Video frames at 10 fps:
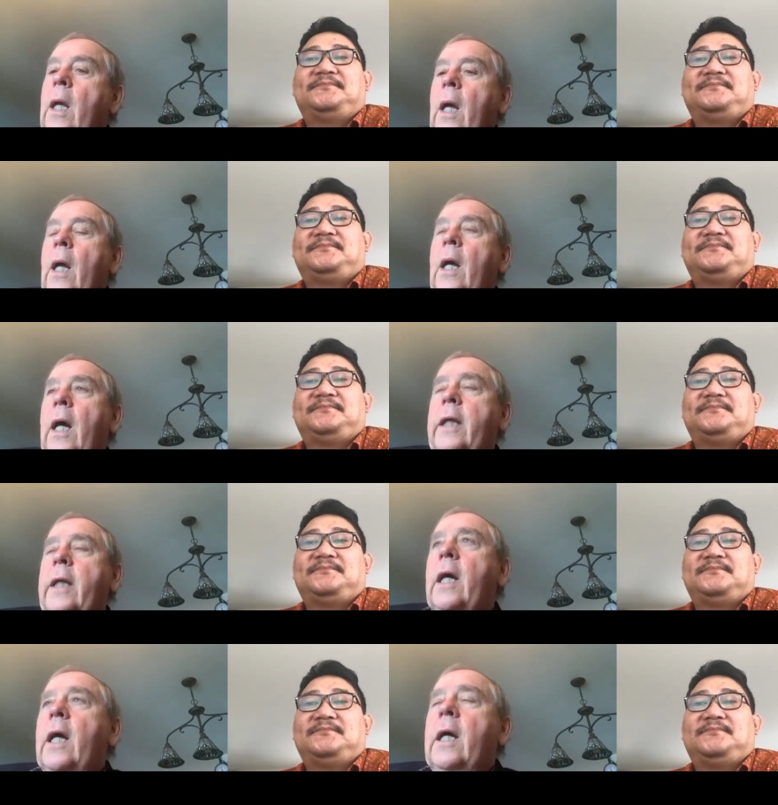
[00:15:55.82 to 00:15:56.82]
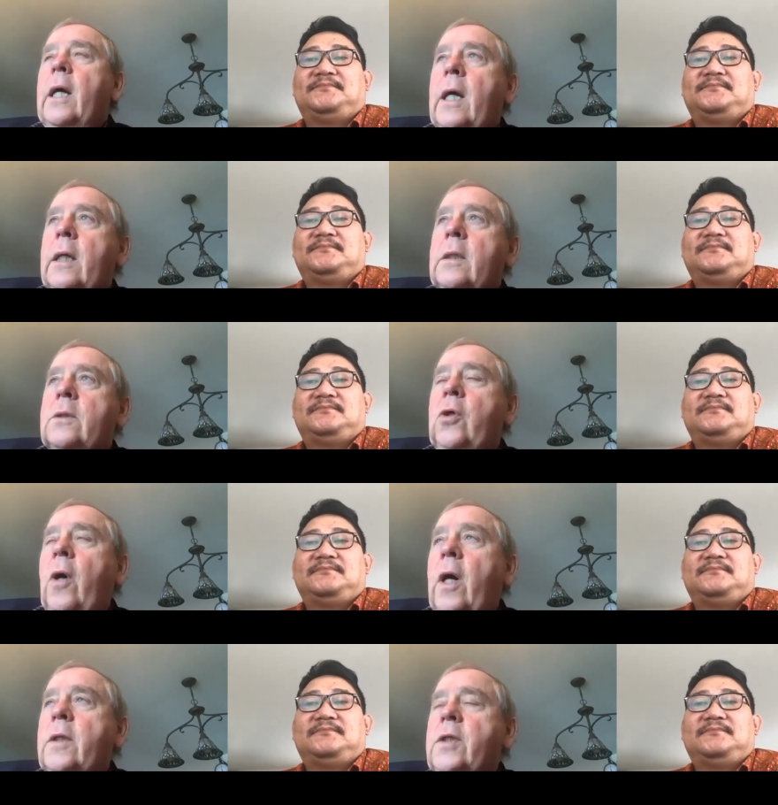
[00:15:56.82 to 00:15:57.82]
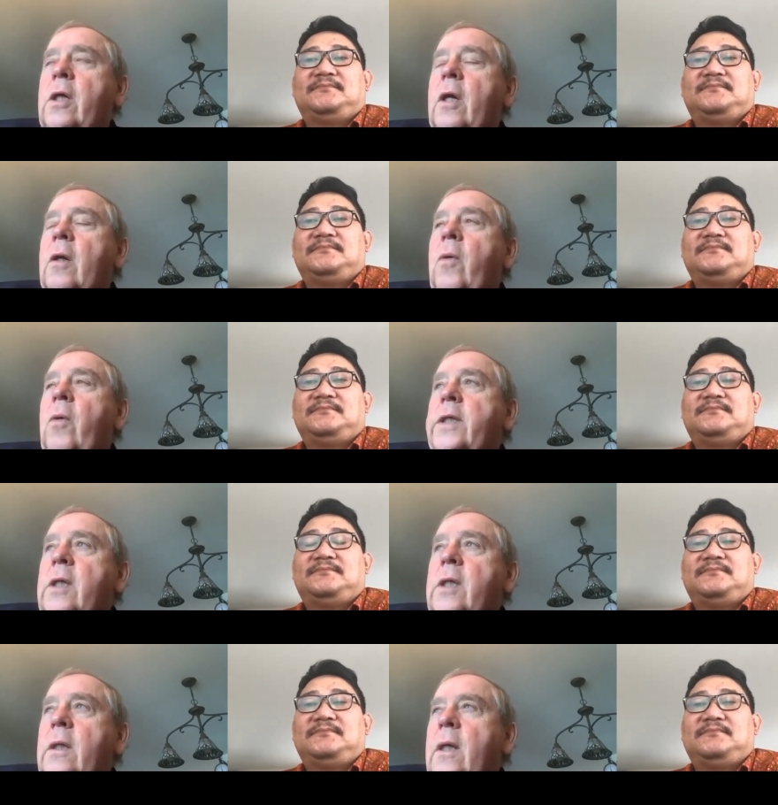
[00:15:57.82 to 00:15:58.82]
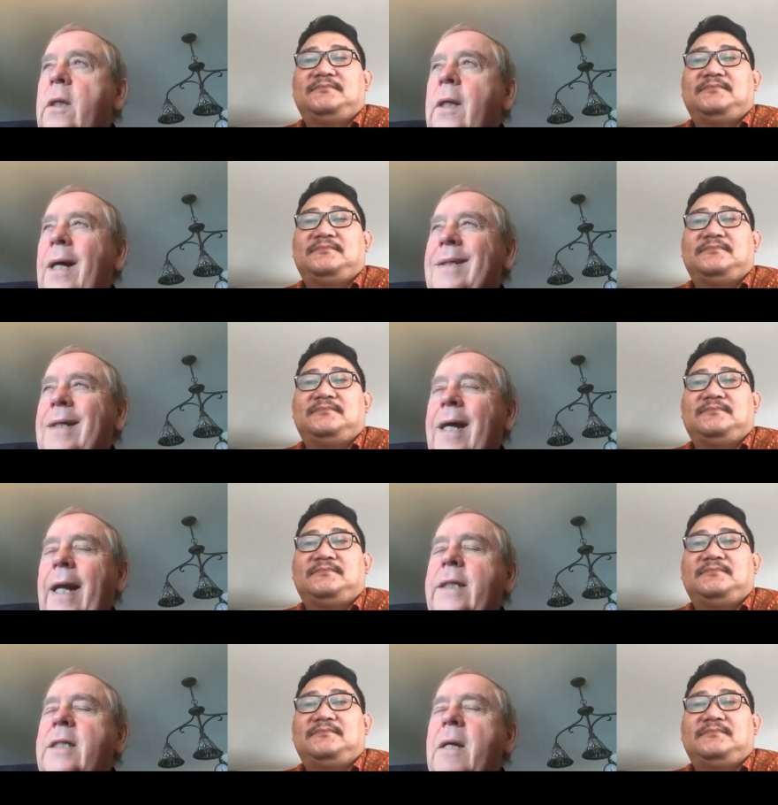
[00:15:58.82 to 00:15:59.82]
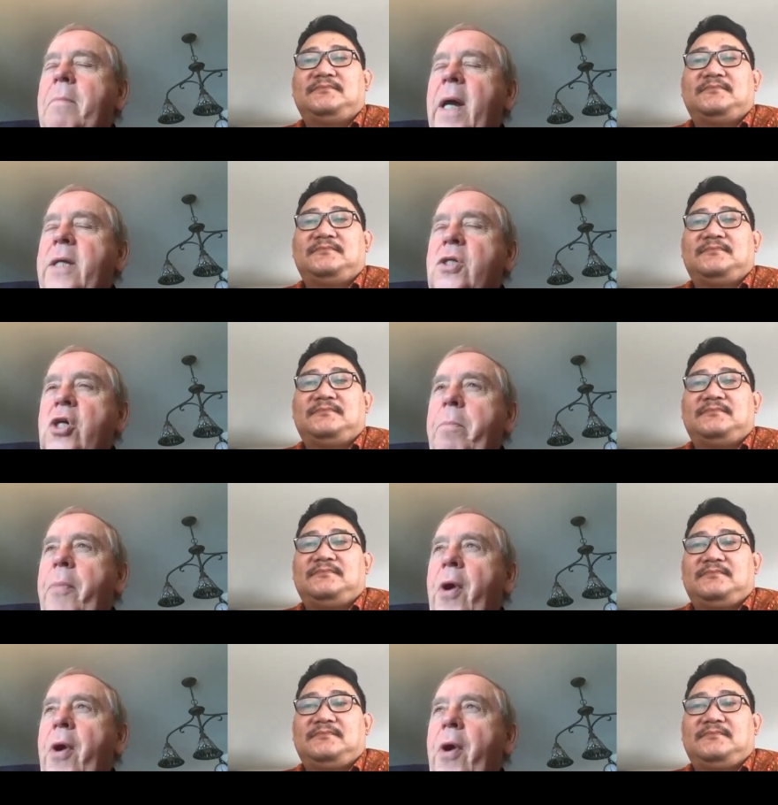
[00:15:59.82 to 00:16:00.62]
Speaker 1: But to answer your question, it creates a major problem for that